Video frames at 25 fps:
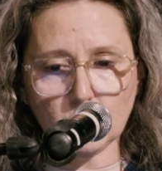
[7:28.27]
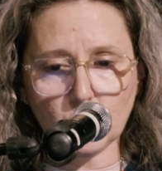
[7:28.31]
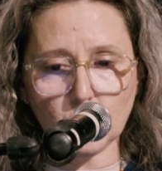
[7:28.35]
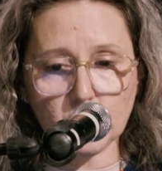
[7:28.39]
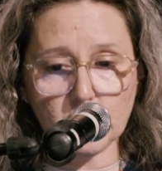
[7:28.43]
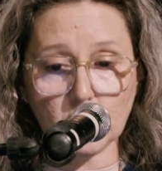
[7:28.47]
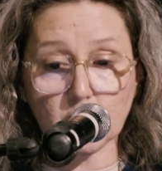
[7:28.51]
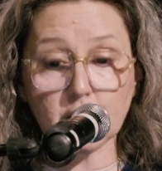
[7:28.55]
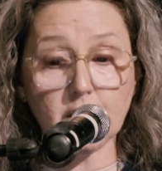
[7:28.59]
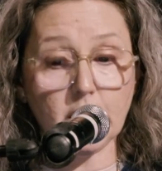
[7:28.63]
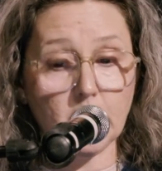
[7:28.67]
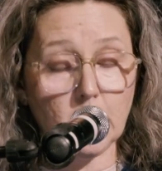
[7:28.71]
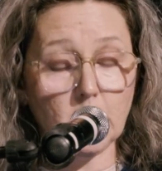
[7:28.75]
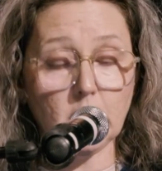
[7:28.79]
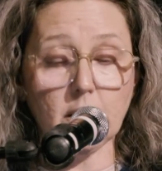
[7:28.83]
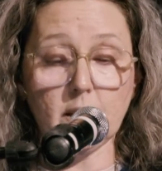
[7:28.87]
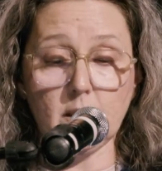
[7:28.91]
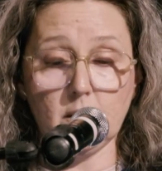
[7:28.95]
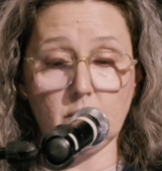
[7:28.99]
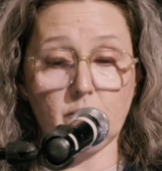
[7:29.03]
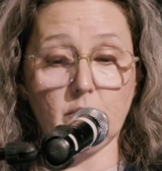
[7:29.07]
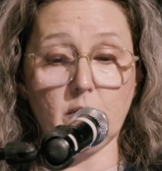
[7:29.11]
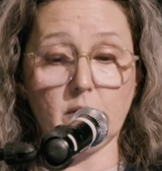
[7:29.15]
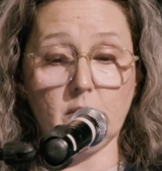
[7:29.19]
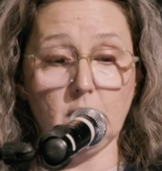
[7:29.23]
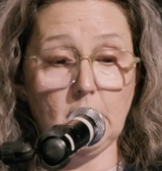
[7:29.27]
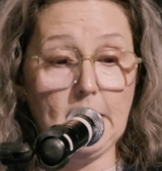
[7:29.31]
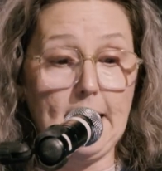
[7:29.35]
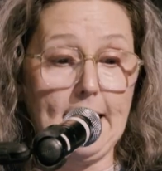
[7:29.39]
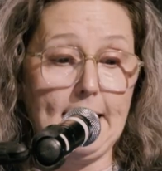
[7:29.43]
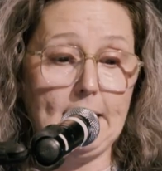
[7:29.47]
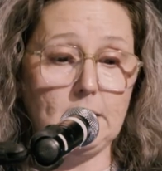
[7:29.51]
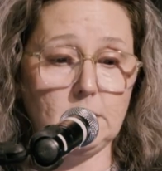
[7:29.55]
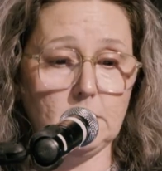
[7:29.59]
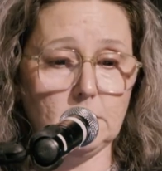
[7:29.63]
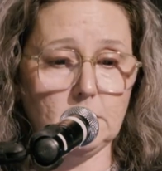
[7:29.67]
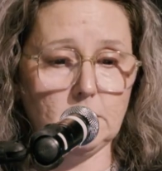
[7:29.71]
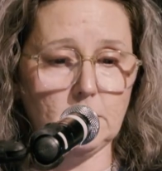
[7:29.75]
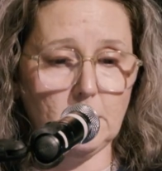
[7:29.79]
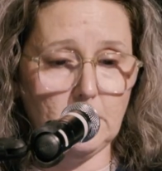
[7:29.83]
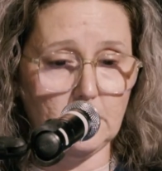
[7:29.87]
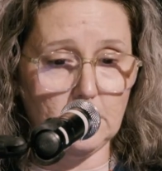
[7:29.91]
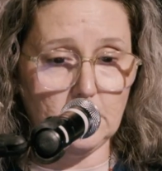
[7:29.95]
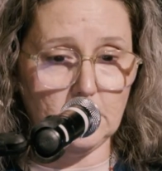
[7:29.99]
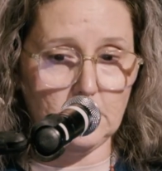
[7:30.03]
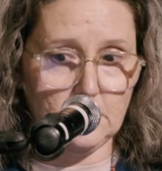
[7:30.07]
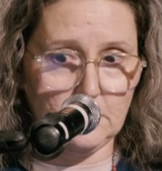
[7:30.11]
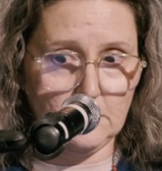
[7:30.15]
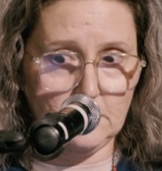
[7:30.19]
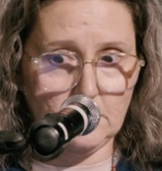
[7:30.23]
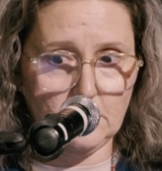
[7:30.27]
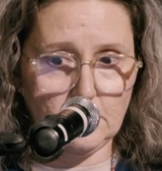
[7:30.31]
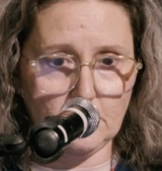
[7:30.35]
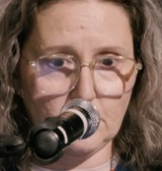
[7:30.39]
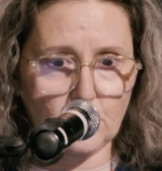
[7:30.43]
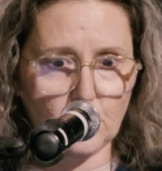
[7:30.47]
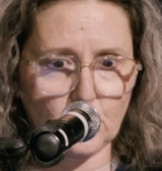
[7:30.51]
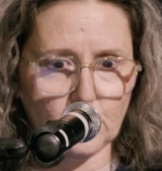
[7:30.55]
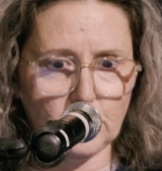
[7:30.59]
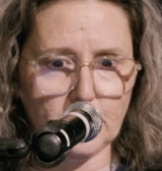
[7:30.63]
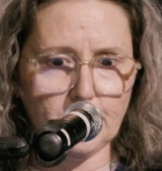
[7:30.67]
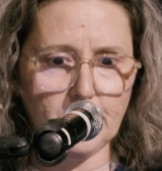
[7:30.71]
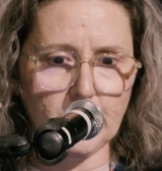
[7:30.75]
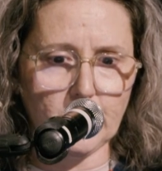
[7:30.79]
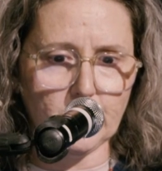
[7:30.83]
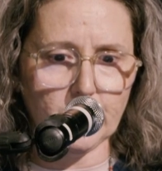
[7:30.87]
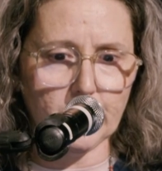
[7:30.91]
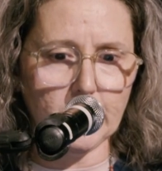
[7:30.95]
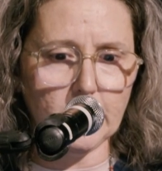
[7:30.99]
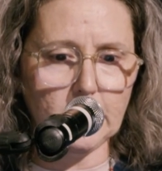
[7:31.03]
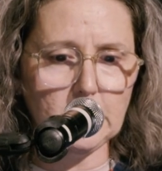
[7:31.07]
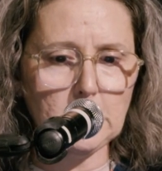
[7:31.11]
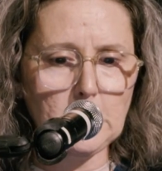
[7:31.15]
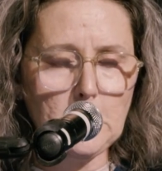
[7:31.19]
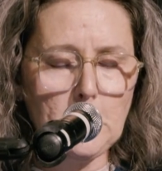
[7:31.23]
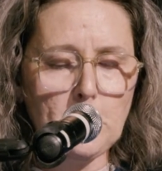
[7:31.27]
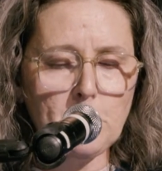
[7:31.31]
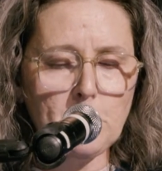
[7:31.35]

was articulated rather late in this broader period,